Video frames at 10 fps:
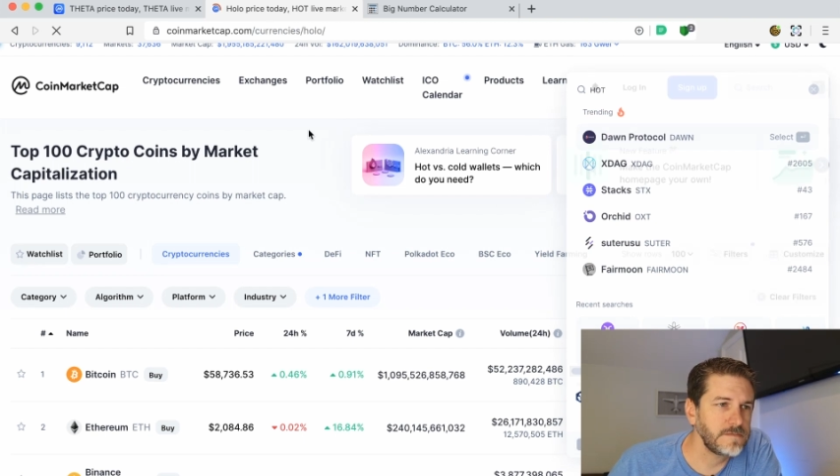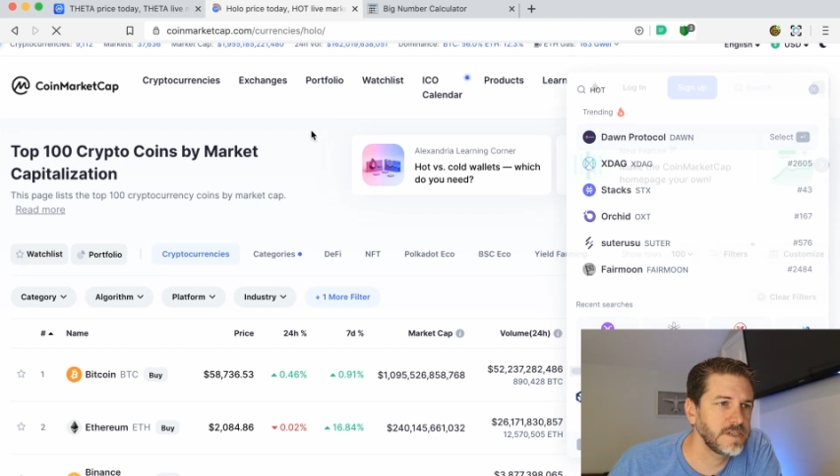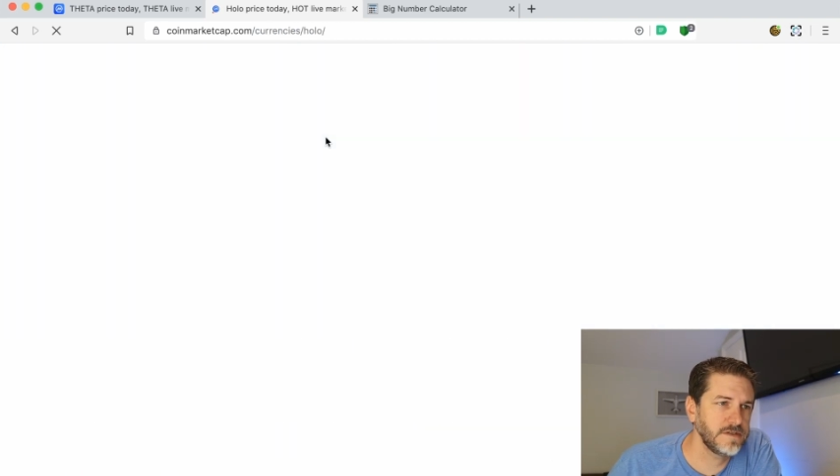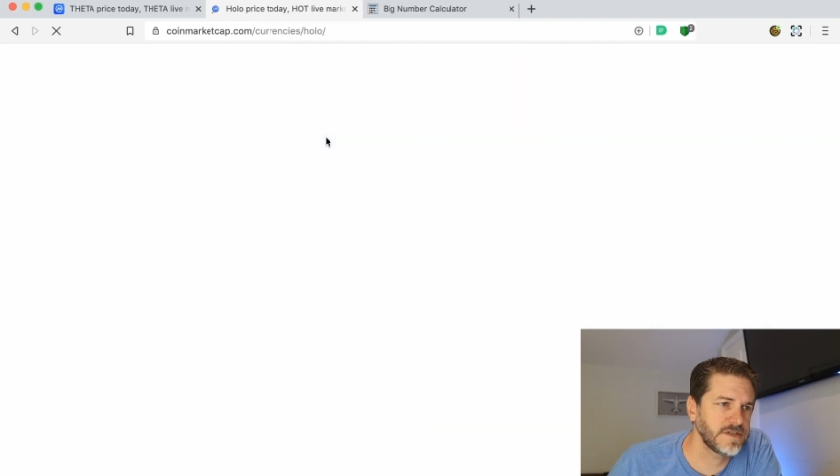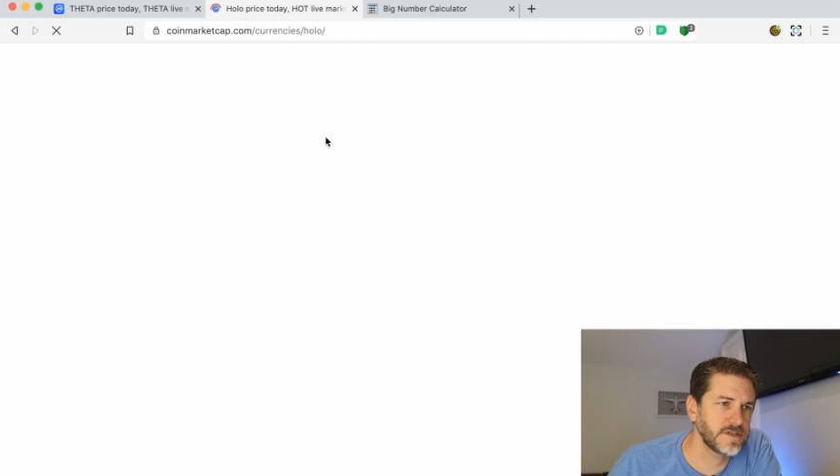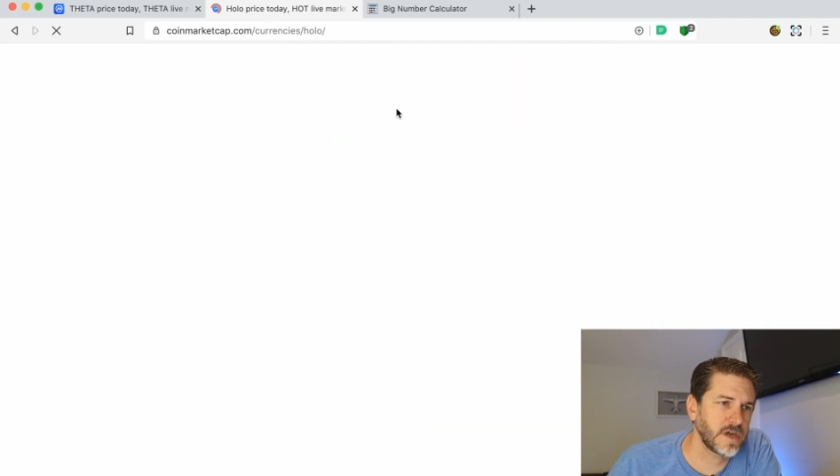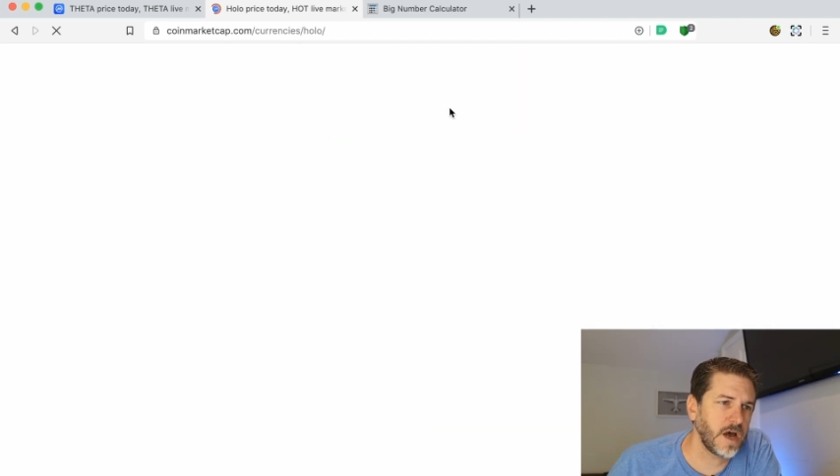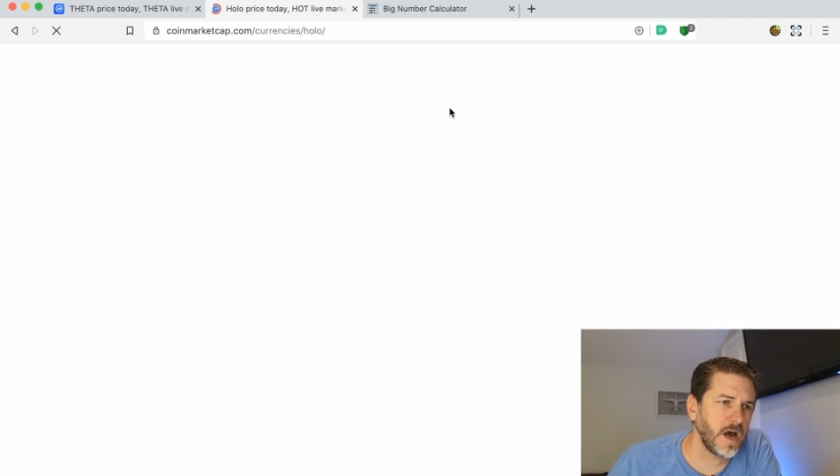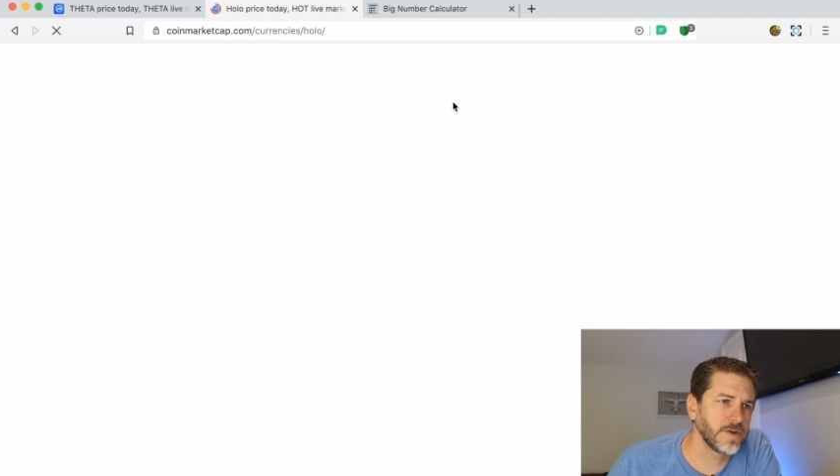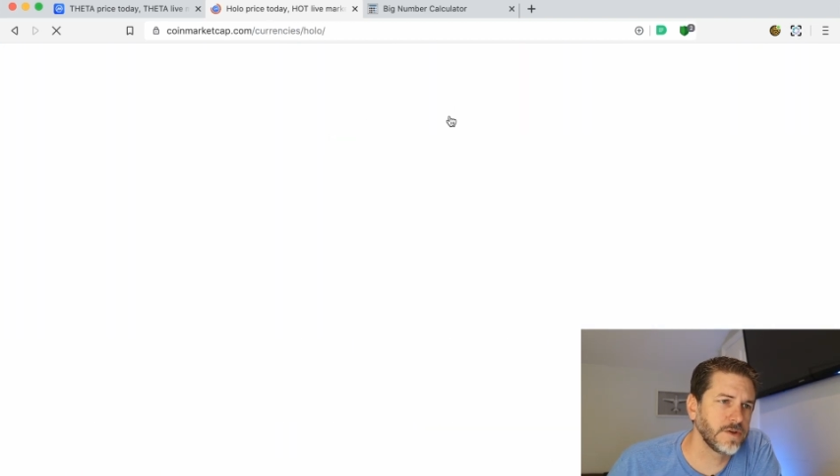This is
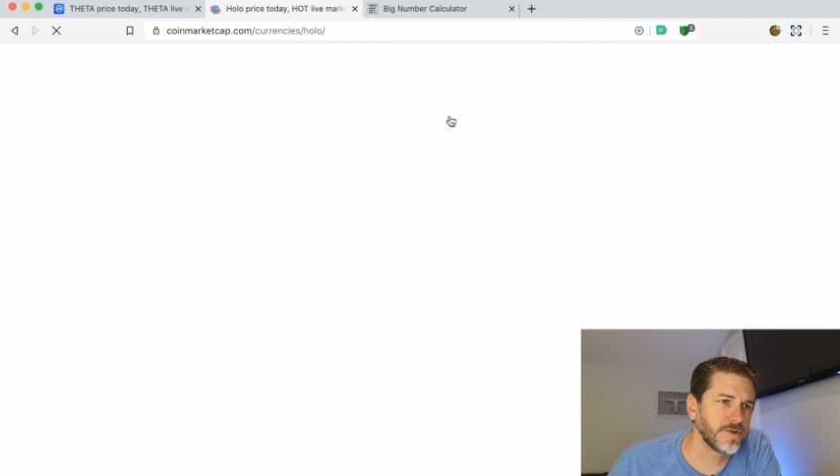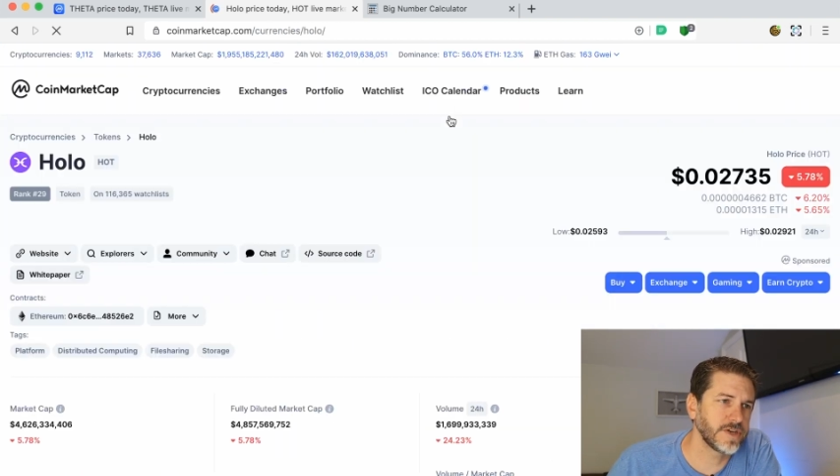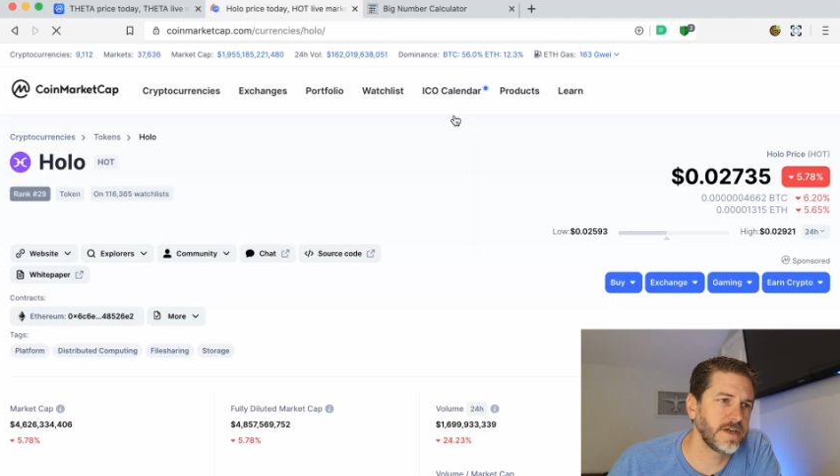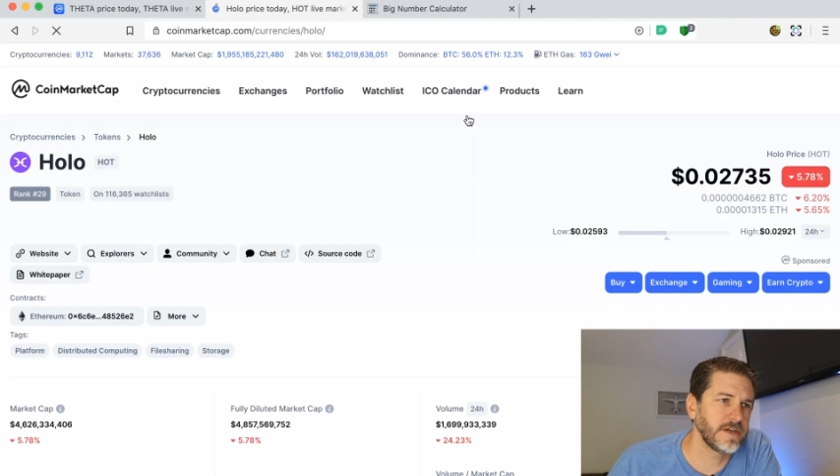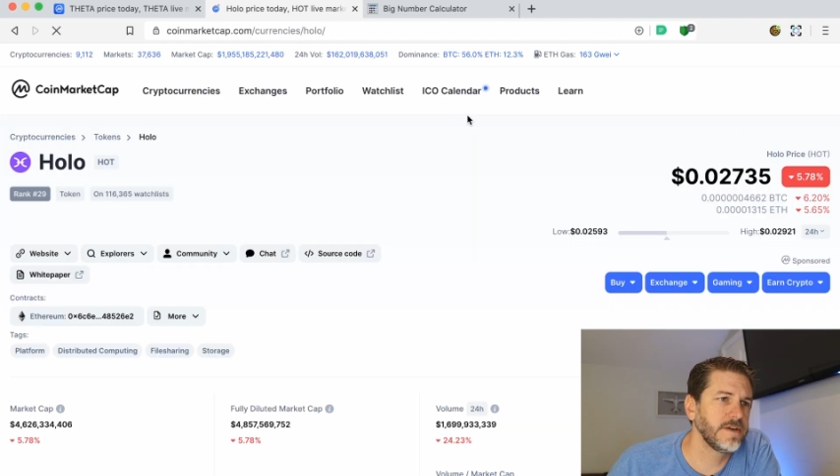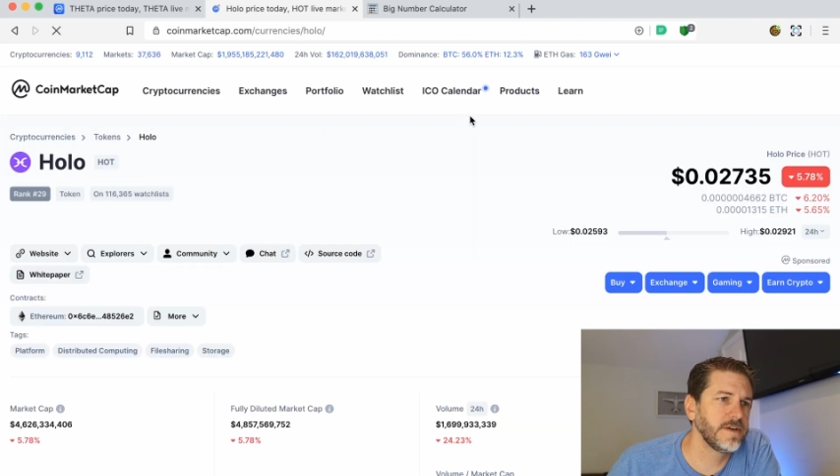Holochain